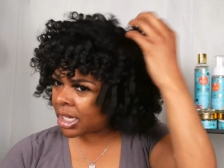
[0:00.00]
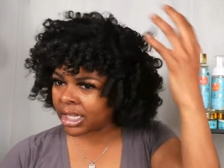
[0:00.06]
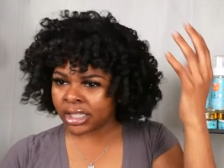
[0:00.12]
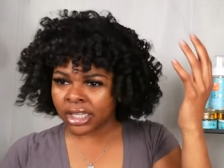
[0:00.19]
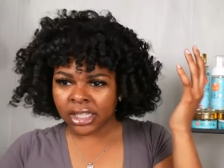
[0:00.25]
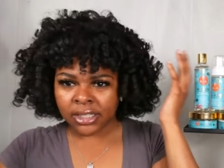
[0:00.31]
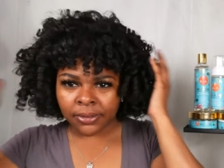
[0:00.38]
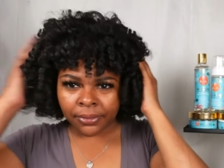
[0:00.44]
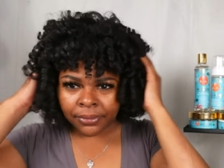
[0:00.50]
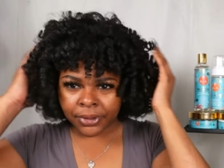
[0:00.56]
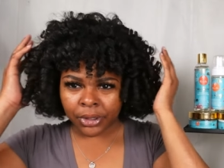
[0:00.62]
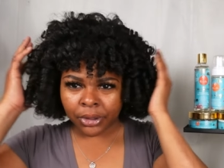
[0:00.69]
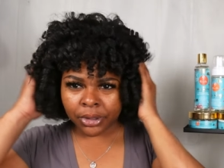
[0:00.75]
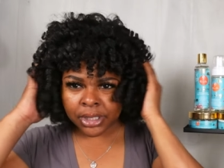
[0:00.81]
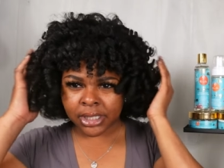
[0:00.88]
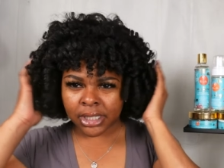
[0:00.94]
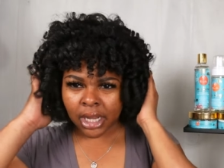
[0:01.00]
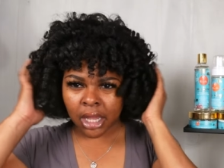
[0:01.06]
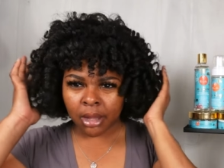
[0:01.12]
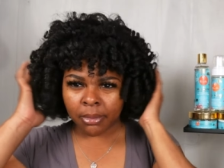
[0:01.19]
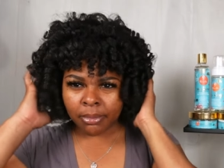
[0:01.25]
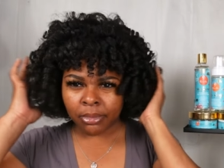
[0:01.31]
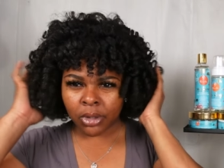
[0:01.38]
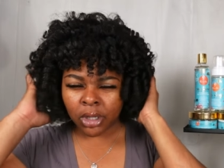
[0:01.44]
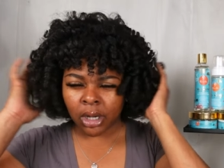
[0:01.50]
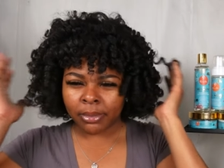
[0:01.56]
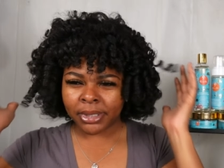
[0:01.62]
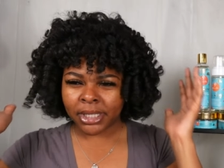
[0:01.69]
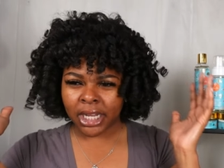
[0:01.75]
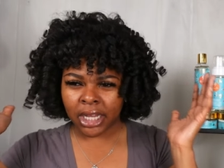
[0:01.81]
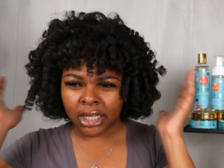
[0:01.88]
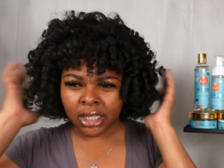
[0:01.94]
it doesn't feel the same. You know what I'm
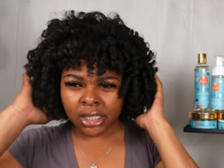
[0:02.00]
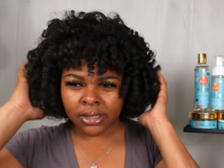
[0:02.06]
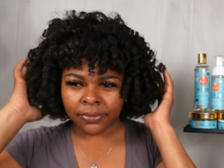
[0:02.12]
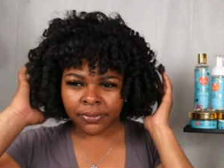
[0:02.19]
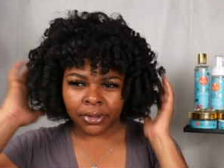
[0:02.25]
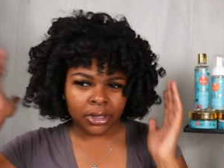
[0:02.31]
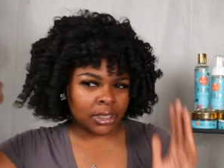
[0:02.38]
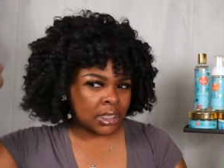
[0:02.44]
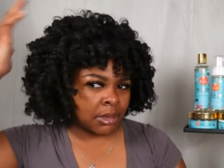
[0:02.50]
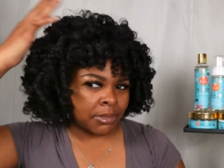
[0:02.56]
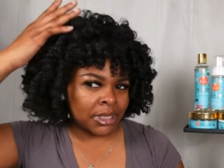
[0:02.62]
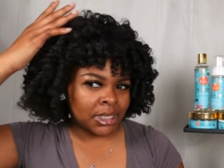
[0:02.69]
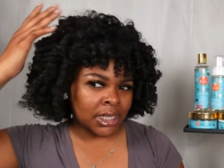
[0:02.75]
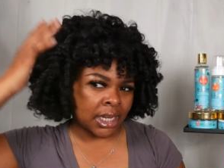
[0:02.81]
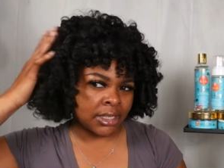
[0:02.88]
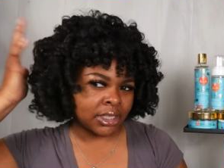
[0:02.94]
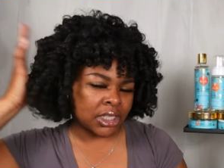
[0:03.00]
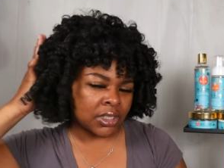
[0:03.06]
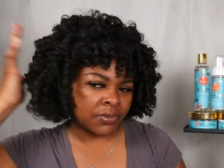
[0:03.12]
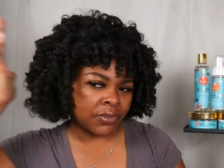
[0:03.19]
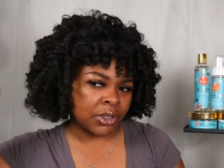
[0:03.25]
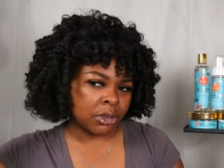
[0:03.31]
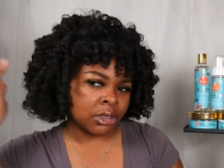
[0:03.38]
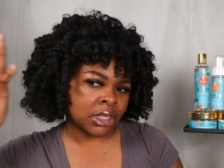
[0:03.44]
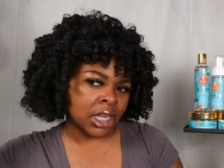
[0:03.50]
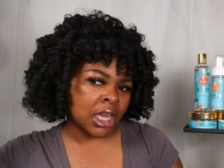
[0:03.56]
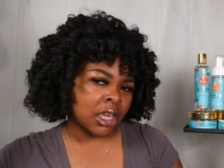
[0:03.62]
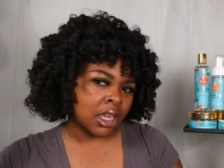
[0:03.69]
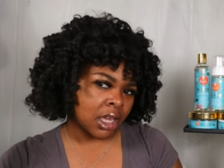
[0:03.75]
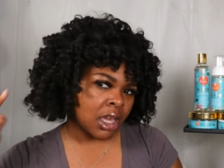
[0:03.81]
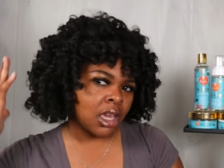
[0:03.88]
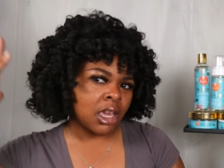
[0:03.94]
saying? It doesn't feel the same. This side just feels
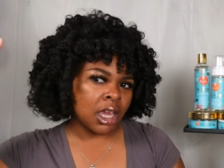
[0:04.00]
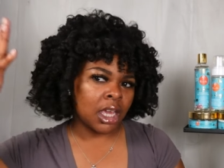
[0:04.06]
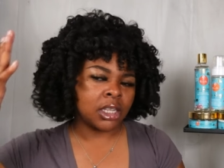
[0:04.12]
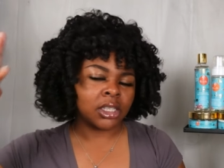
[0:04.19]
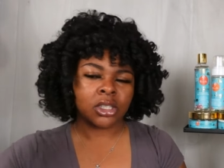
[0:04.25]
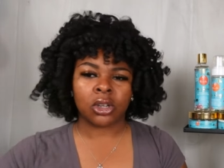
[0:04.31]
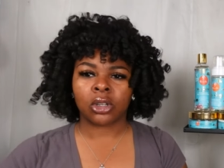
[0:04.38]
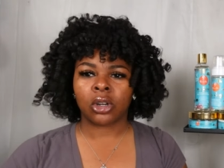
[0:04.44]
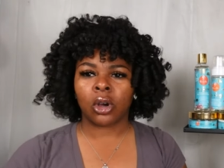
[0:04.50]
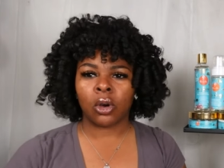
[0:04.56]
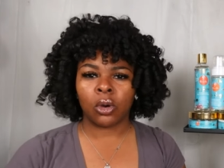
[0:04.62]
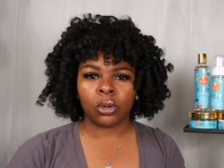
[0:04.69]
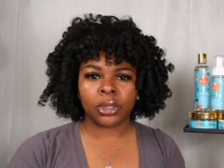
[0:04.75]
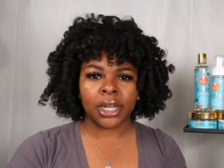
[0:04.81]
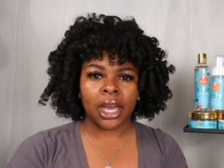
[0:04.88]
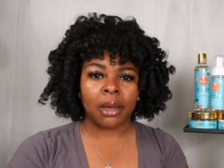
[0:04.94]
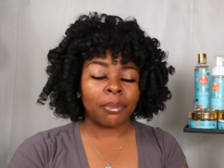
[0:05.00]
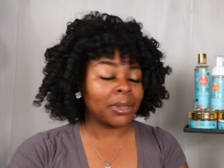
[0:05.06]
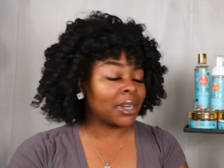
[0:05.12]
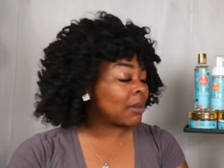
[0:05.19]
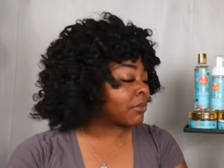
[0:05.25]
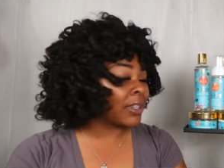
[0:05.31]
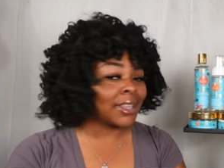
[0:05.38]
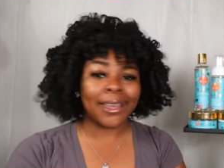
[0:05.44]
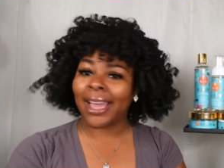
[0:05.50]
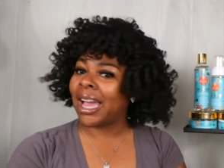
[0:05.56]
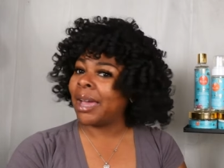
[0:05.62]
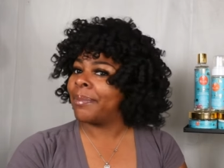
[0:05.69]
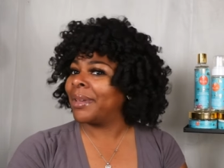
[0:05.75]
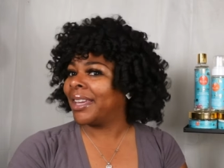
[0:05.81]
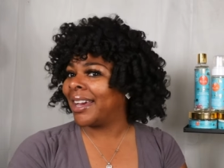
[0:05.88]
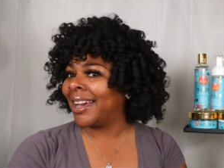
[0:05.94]
like it's going to hold up. But I'm really
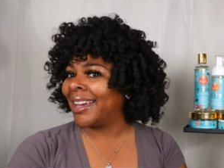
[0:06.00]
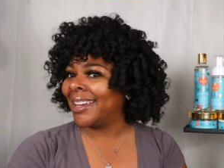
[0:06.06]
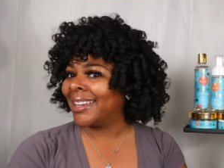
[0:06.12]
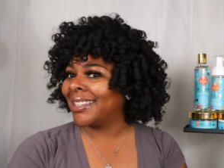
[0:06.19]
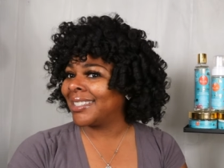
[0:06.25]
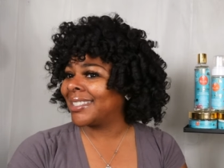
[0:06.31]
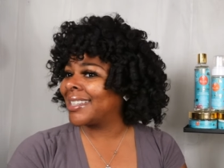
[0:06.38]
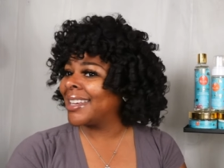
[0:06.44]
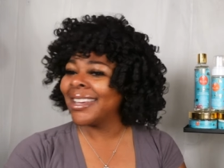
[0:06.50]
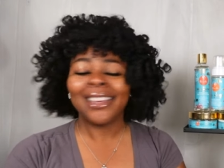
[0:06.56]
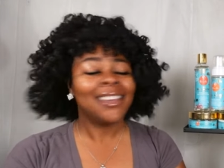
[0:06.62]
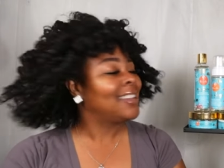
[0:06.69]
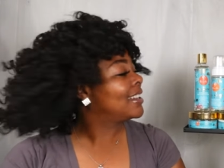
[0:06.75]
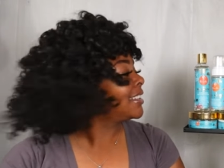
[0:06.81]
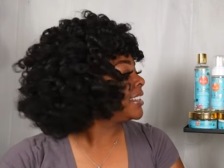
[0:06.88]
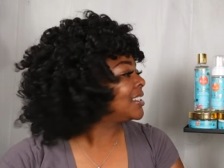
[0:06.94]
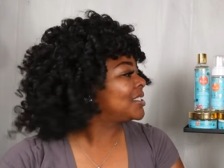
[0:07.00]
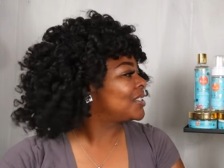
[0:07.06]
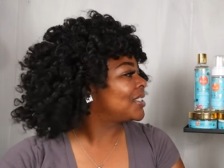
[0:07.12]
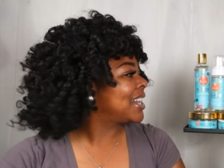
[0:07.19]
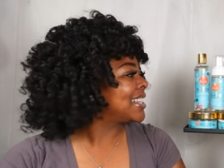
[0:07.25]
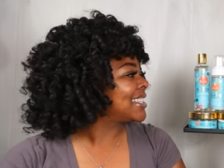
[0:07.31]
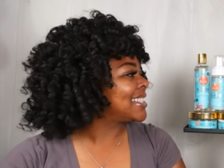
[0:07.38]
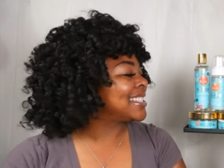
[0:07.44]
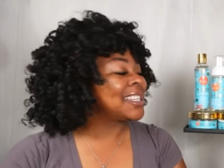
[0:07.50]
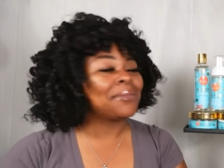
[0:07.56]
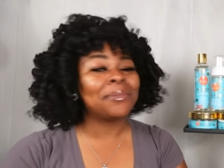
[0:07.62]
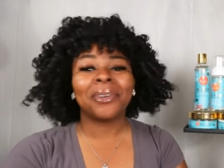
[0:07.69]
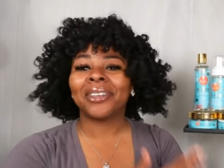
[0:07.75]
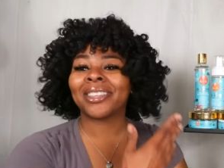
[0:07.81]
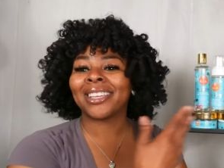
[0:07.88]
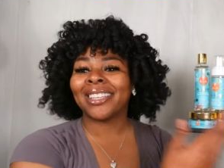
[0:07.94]
happy, guys. At least you got to see
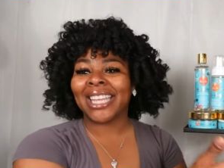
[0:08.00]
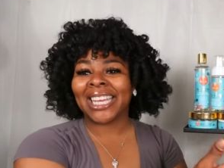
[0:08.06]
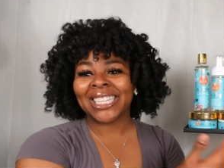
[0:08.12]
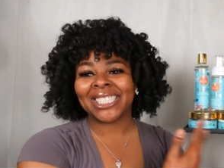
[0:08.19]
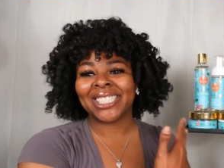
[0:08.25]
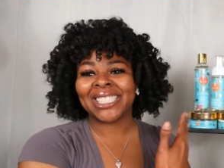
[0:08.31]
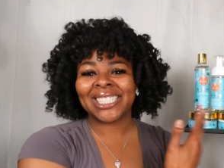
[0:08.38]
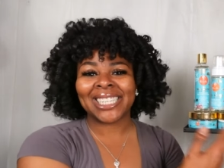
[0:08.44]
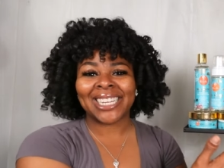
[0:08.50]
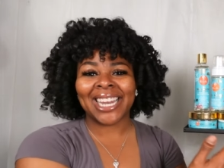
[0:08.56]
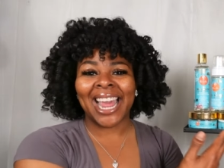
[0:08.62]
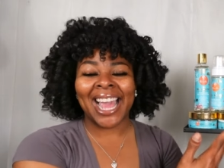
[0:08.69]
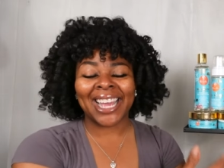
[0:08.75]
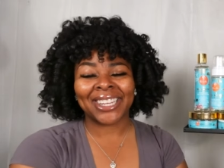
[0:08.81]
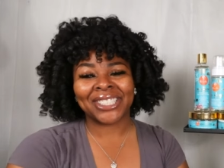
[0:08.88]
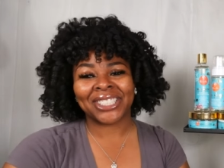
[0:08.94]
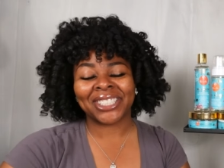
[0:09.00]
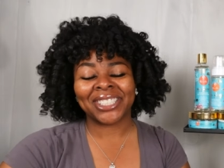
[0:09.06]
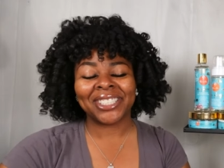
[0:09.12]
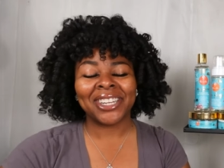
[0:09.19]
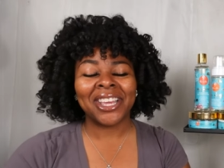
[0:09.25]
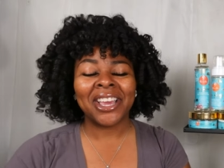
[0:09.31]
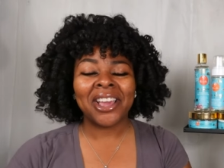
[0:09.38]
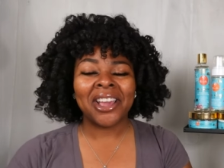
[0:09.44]
both collections in action.